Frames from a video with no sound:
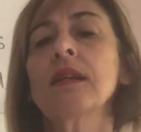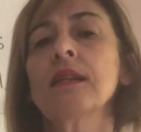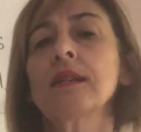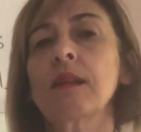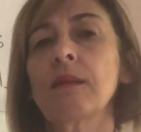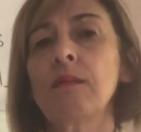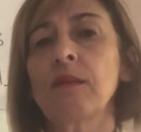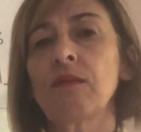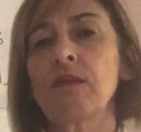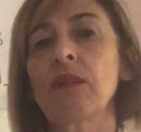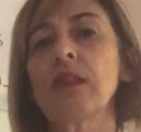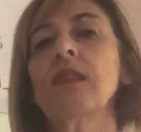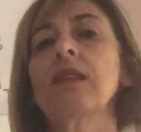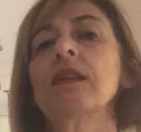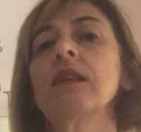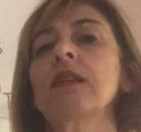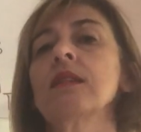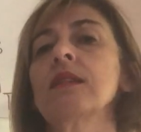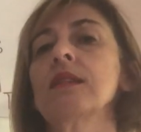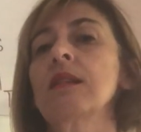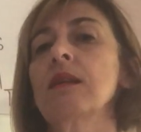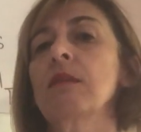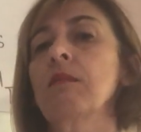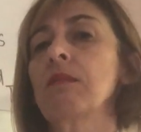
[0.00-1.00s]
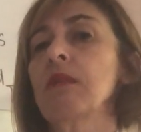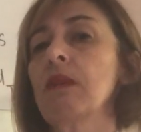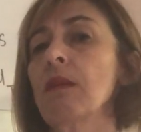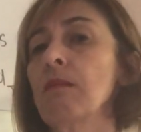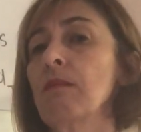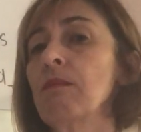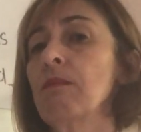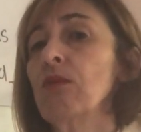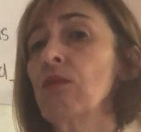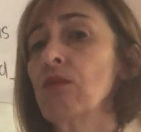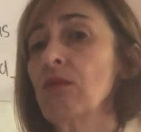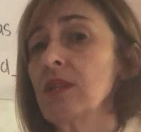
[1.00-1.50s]
some of the things
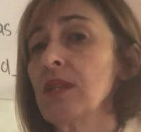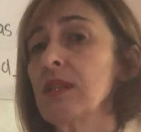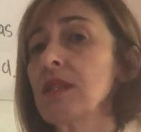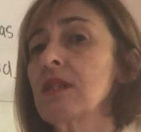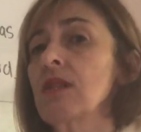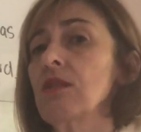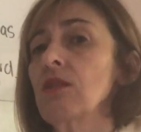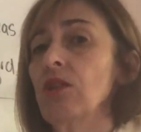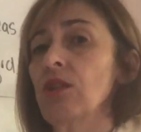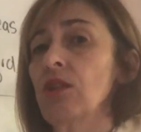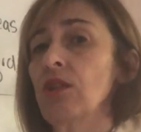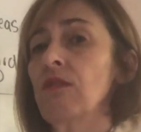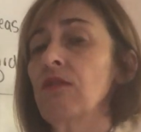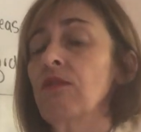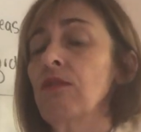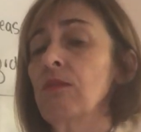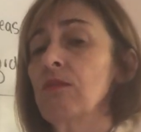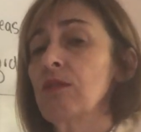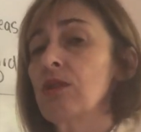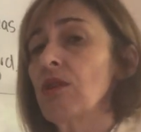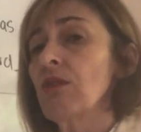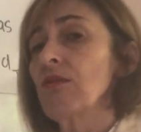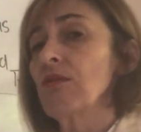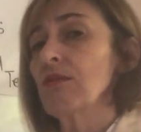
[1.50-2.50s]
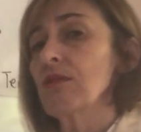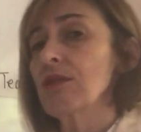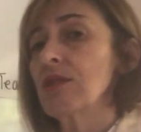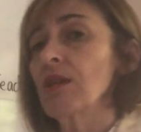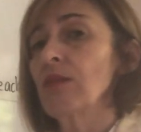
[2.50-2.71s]
that boys learn from dolls.